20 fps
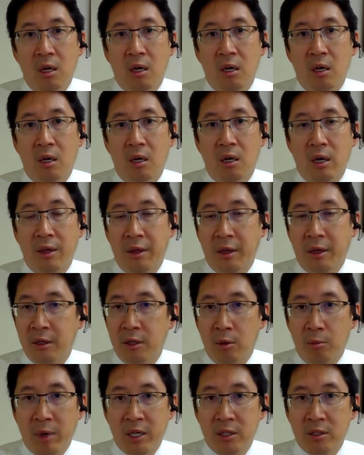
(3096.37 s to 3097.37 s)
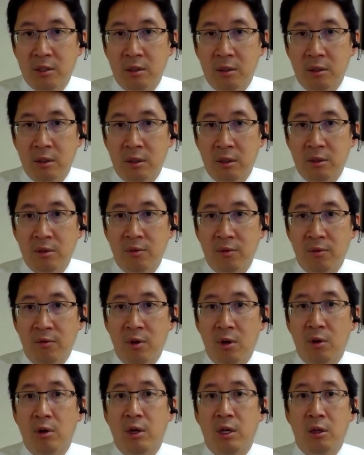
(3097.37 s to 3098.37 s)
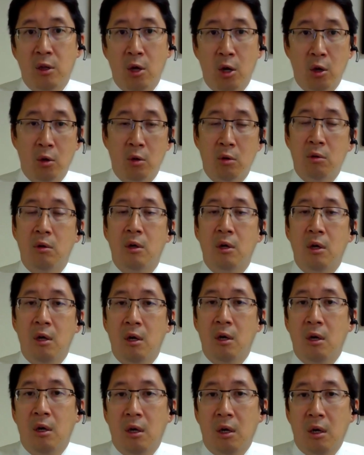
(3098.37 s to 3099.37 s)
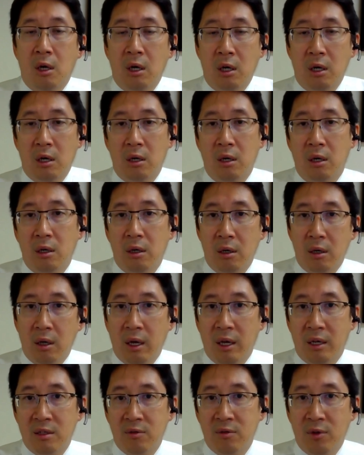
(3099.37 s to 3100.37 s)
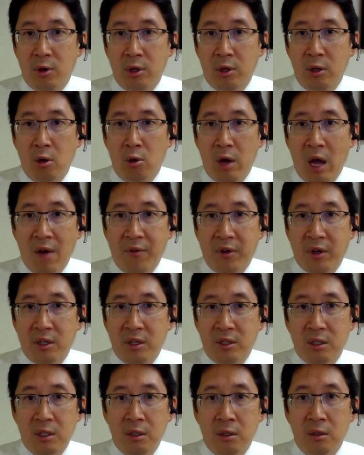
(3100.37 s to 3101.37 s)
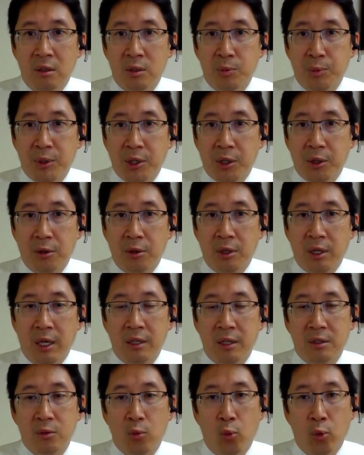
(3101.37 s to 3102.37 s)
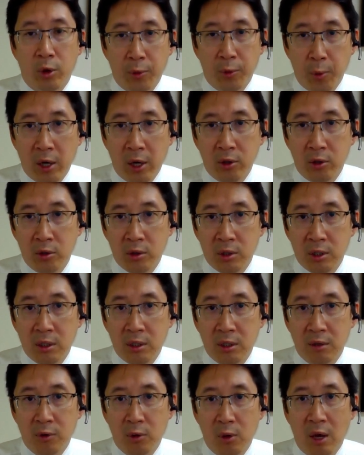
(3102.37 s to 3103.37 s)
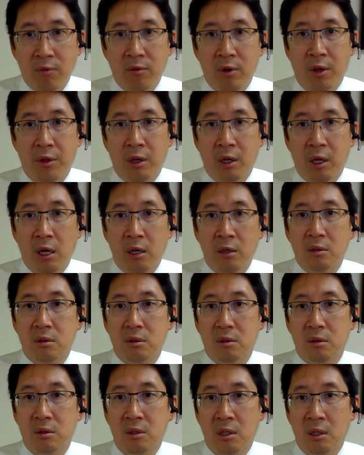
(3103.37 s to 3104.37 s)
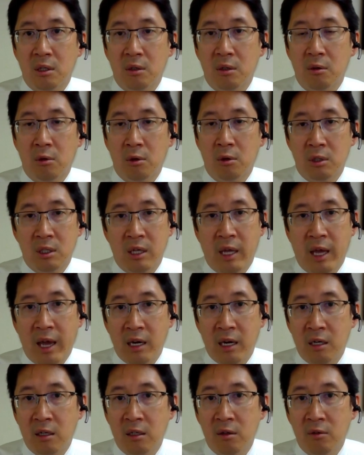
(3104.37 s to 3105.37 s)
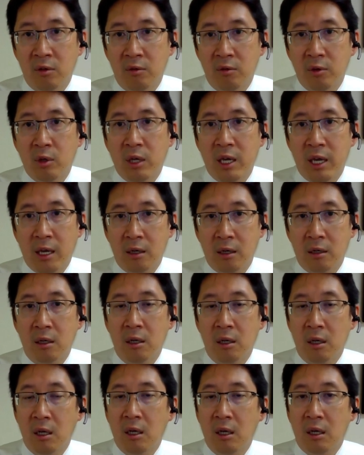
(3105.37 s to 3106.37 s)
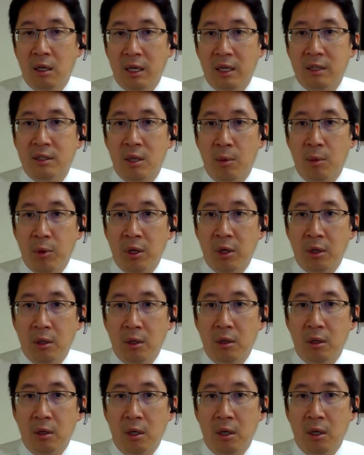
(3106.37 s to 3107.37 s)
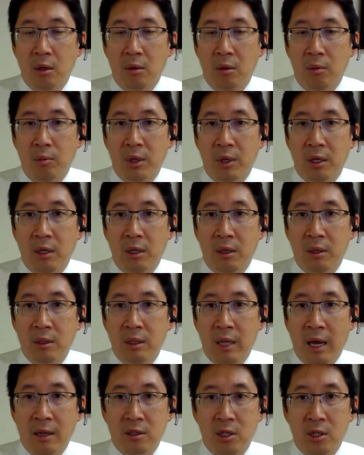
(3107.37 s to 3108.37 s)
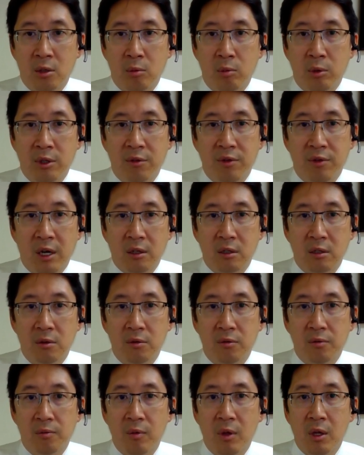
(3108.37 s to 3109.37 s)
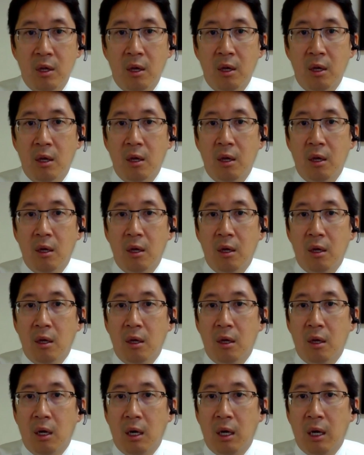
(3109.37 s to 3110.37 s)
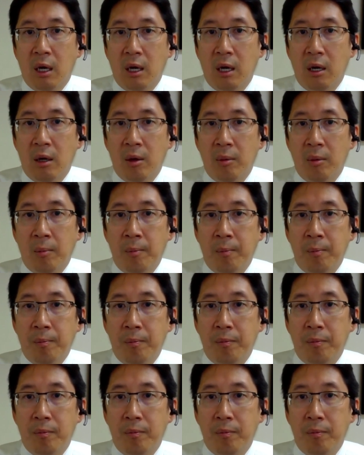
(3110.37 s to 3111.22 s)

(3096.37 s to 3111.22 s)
uh, I think neomycin is very low, uh, has very low efficacy in this particular case. Worthwhile using if you have nothing else, uh, or as an additive if you can't get something, um, not terribly effective. Um,